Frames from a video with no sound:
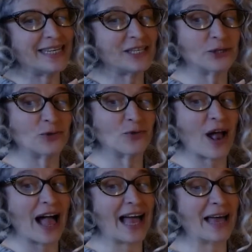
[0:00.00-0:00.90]

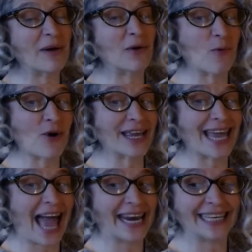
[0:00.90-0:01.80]
describe an
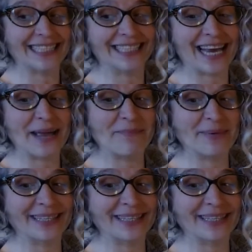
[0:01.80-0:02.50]
organic shape?